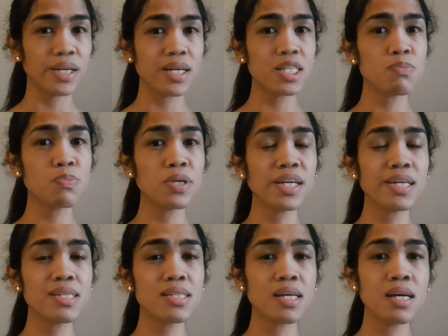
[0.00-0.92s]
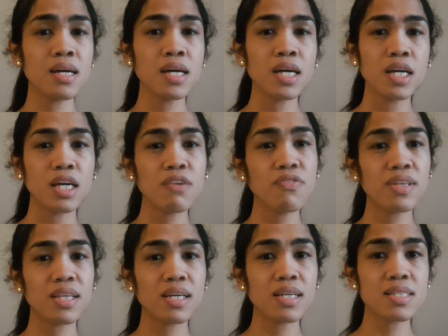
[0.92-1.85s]
experience if
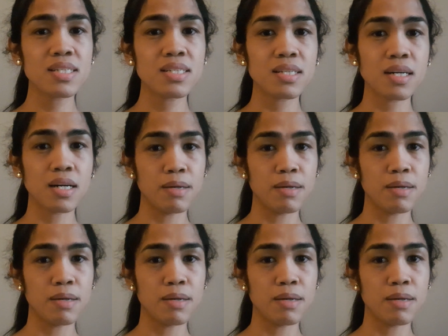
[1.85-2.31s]
it is